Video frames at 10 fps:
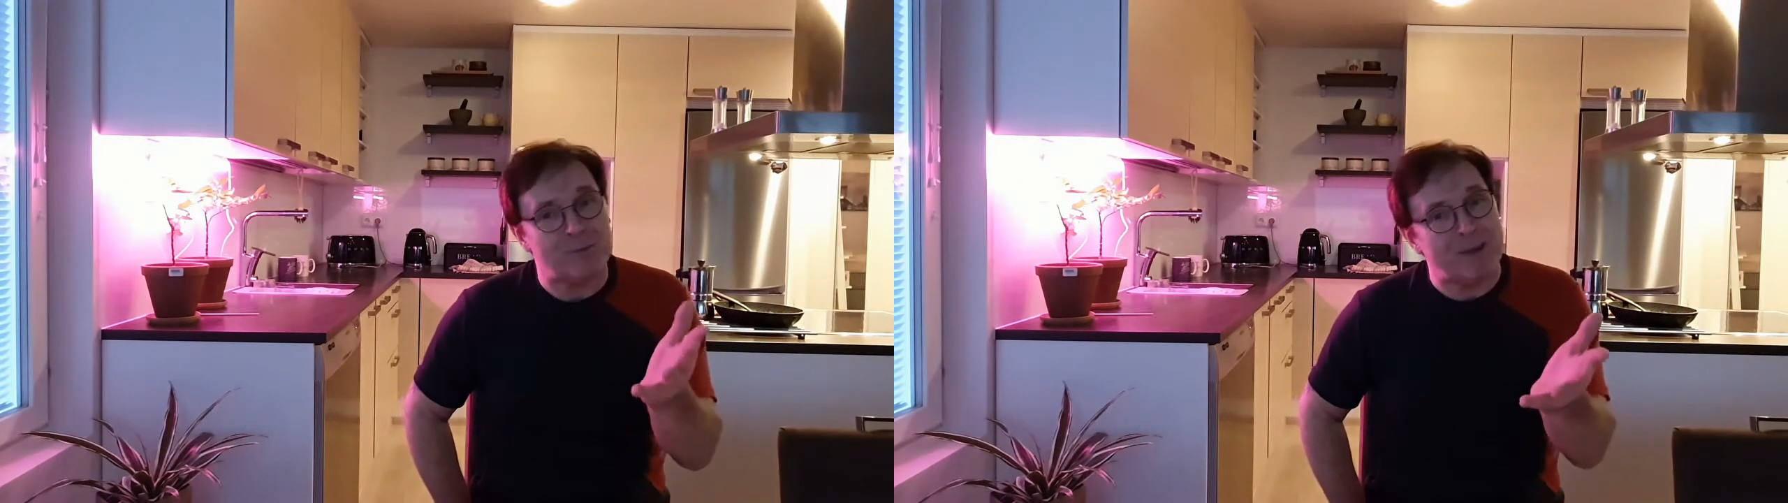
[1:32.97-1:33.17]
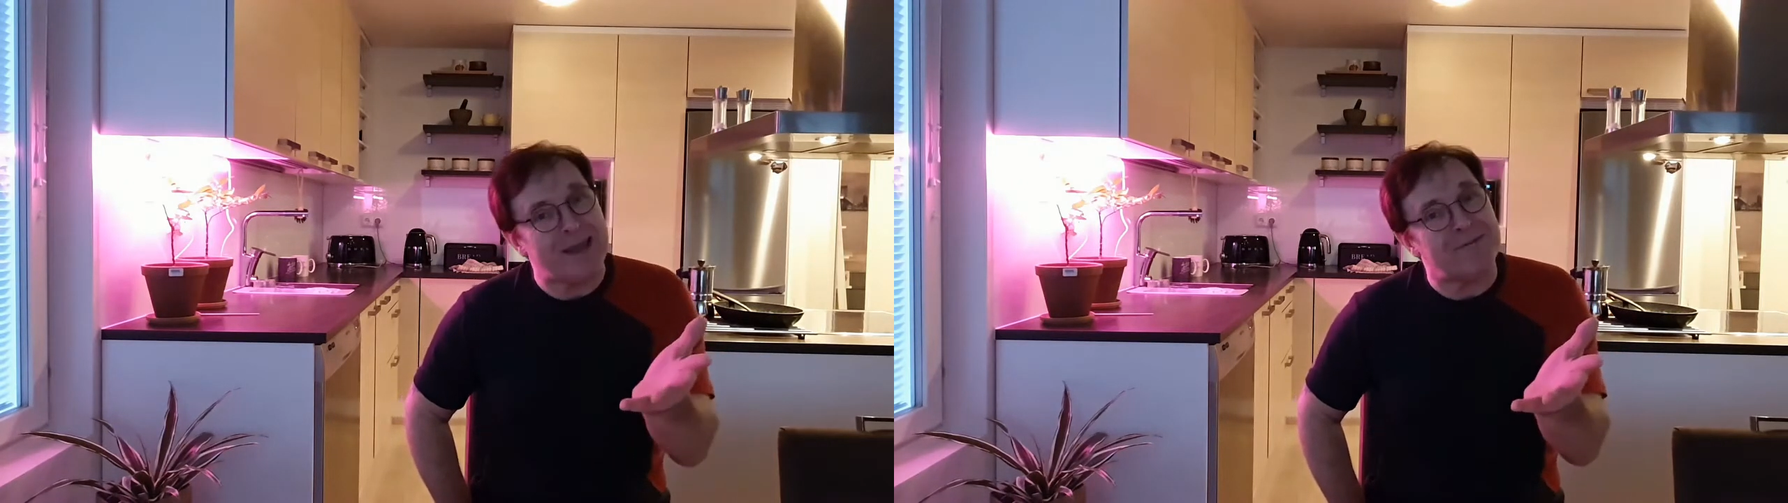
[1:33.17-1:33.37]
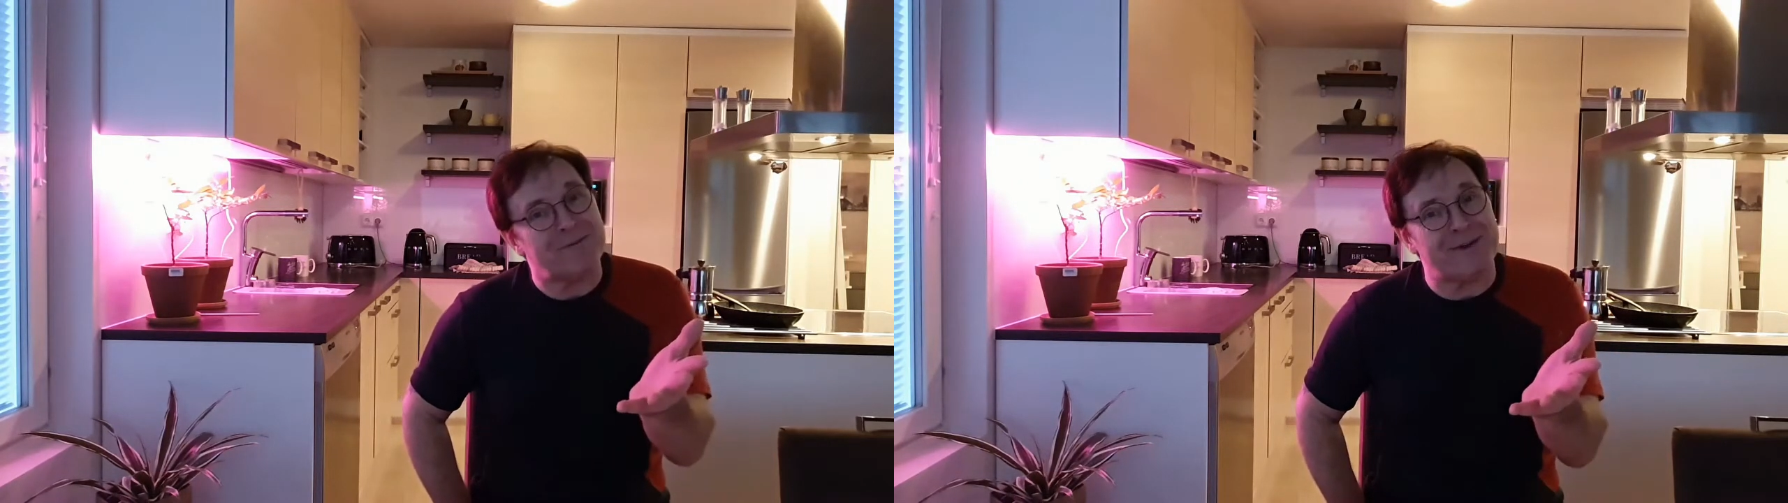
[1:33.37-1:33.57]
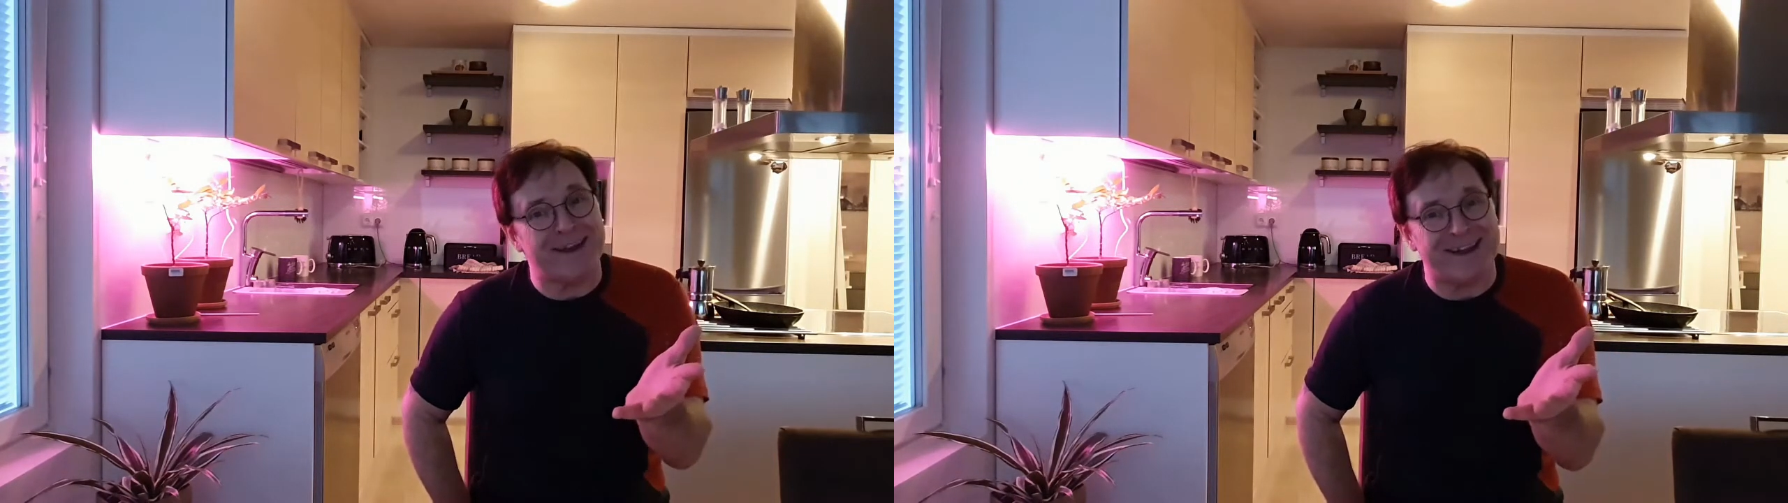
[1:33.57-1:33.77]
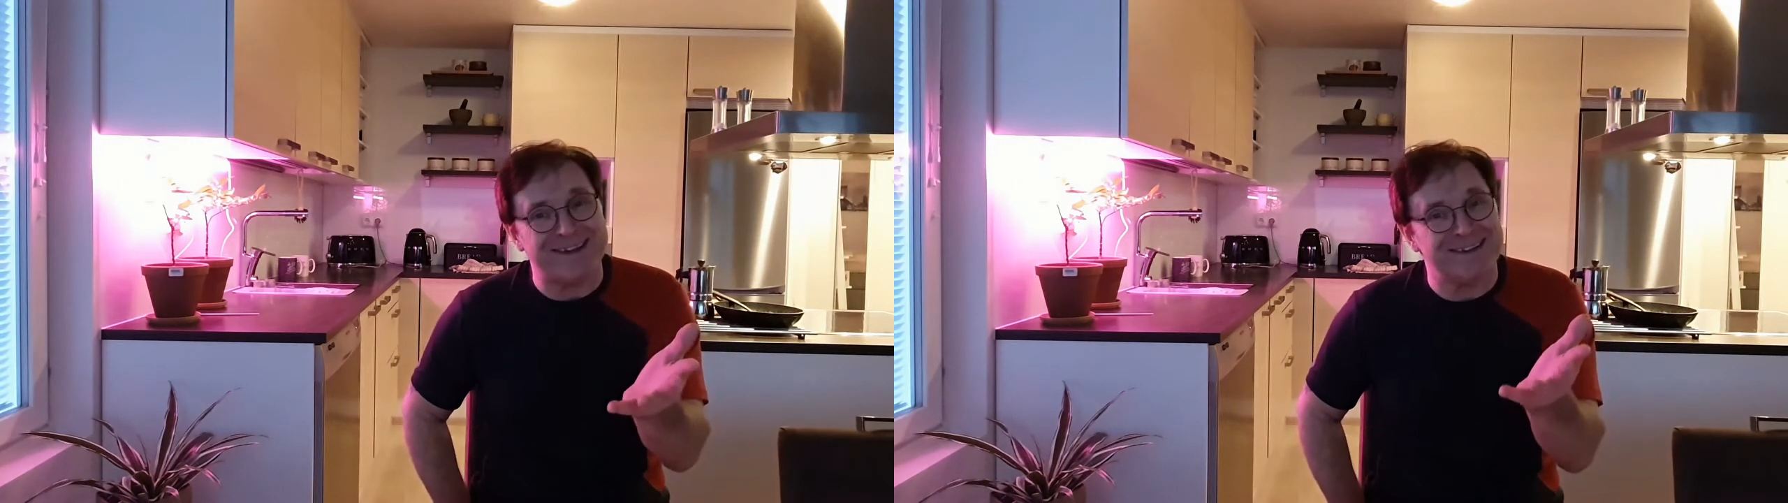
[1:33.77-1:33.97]
Pay for
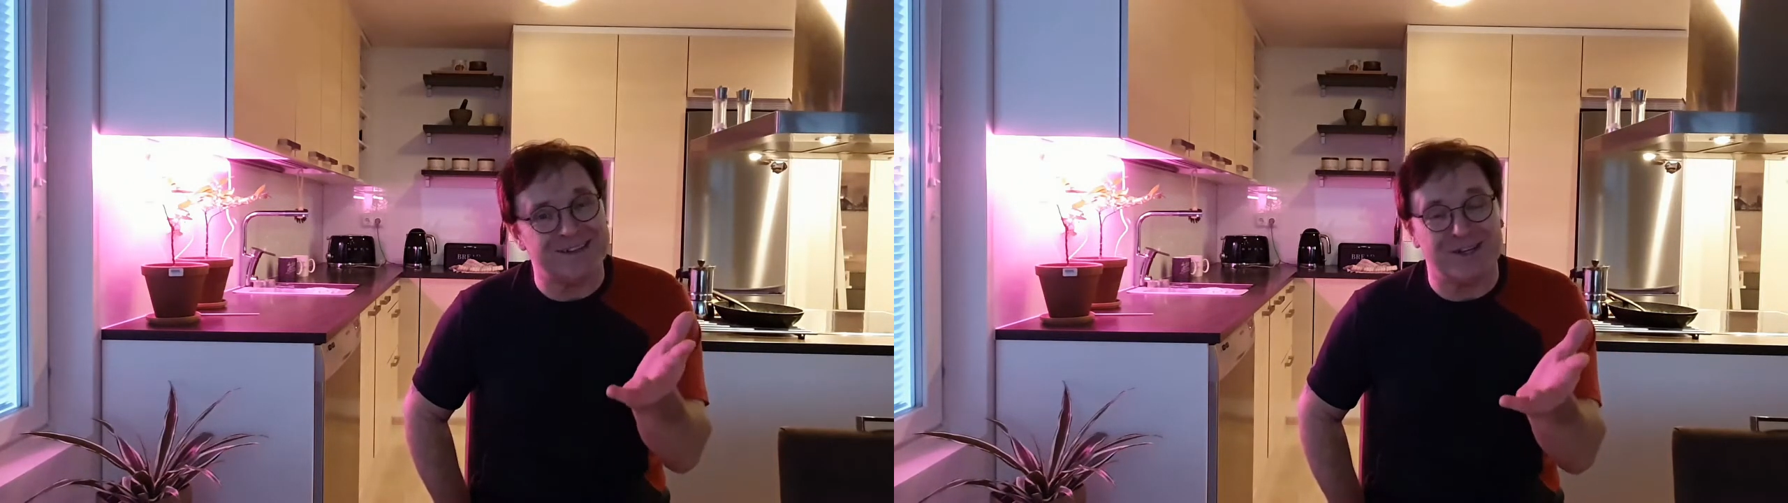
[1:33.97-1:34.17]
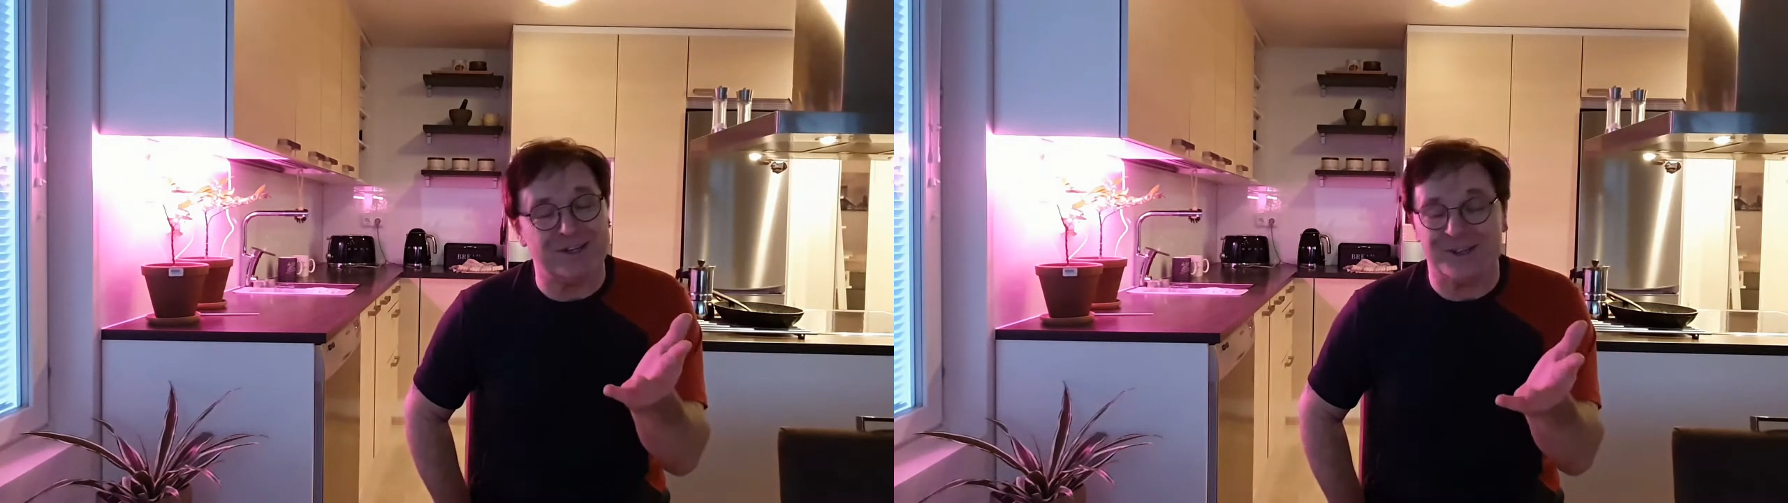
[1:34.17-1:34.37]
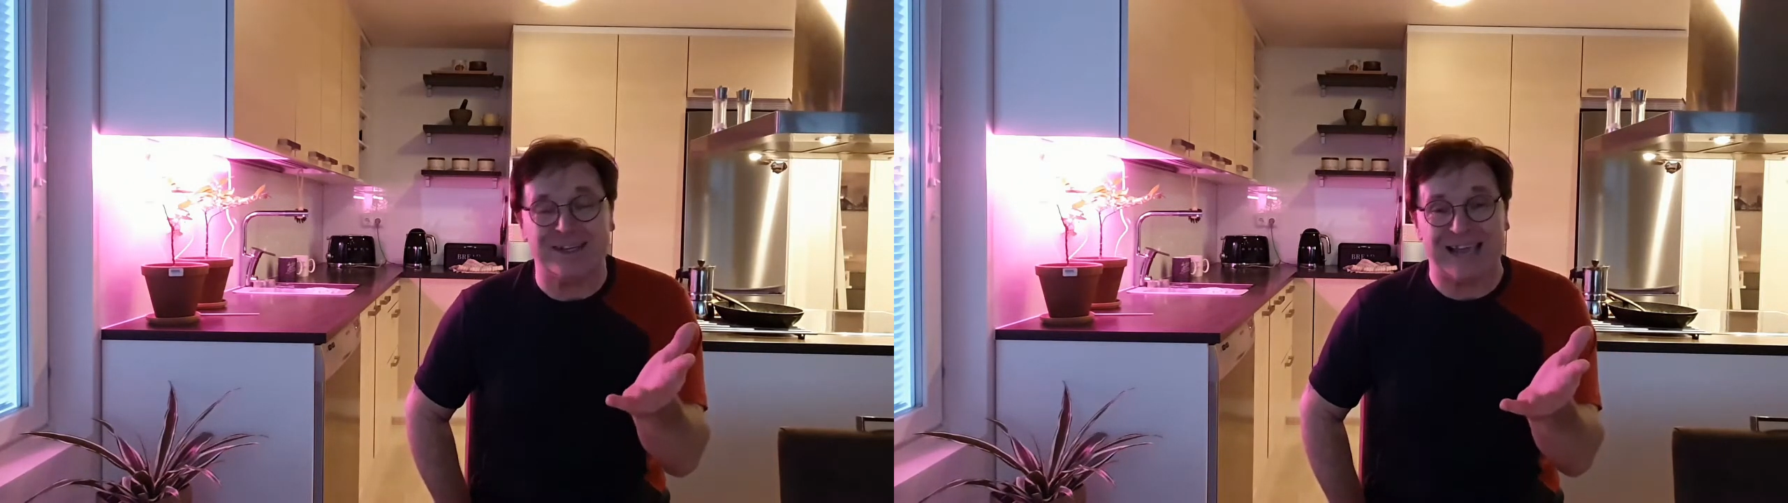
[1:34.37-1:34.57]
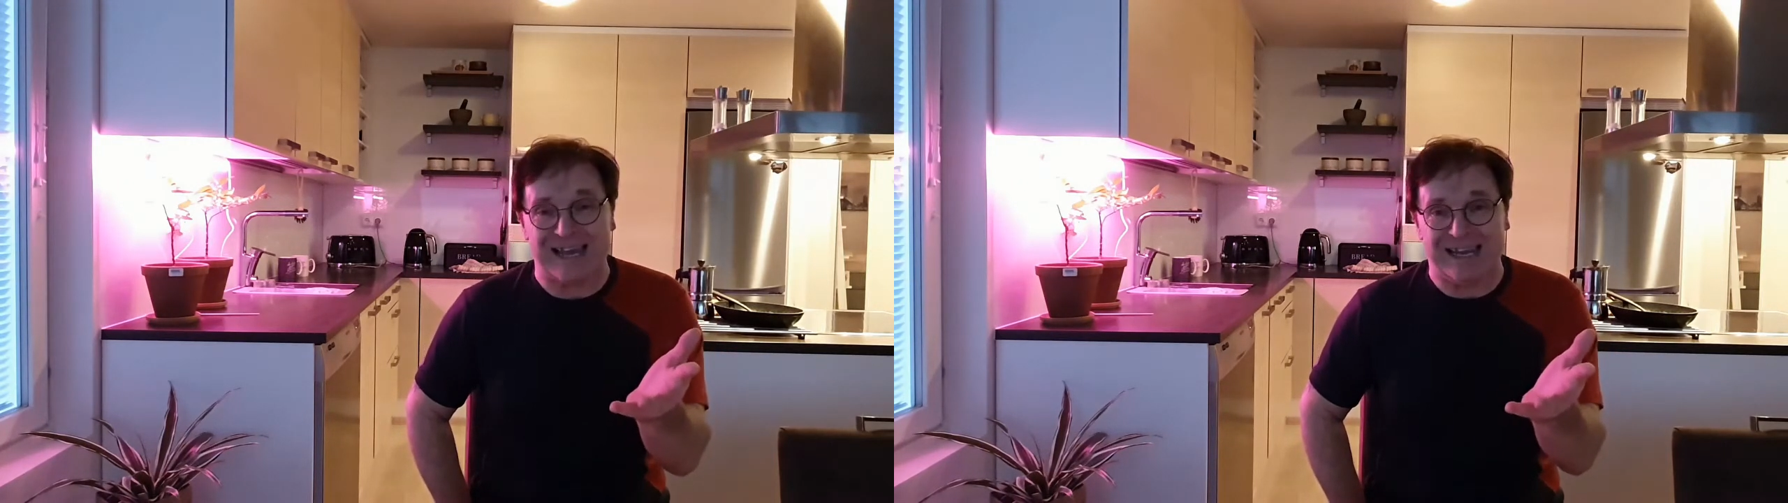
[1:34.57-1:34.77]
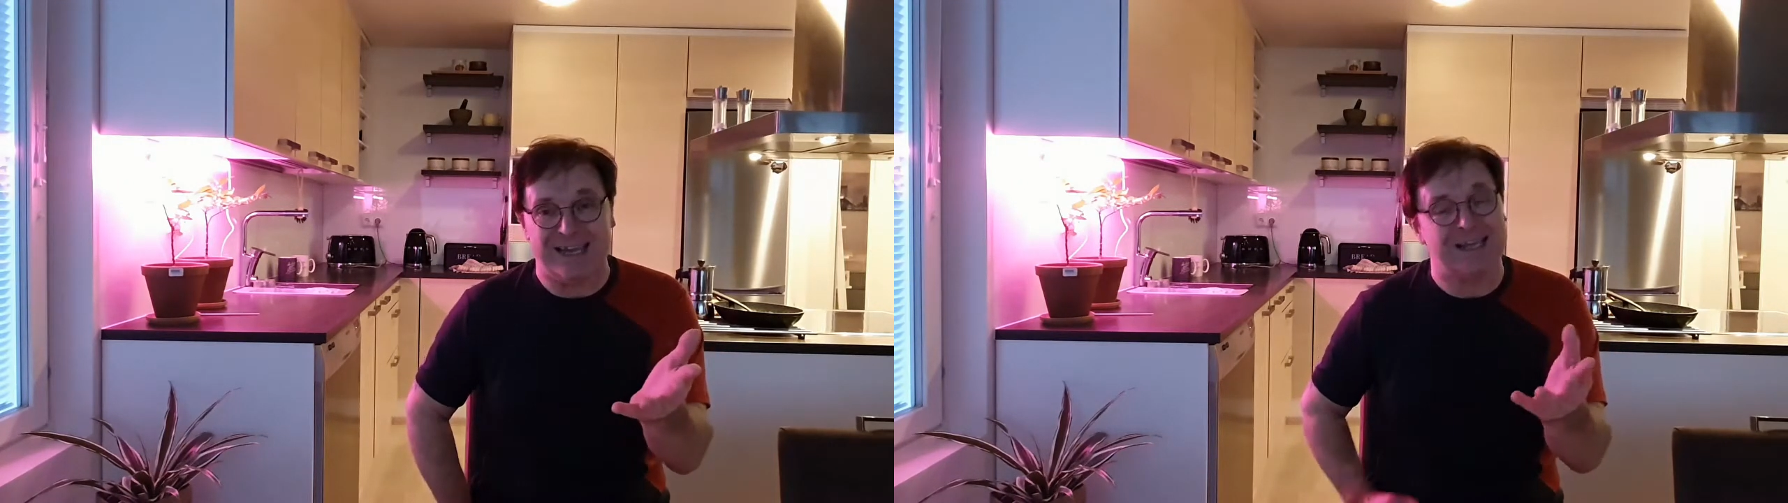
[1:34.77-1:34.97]
it. just get it.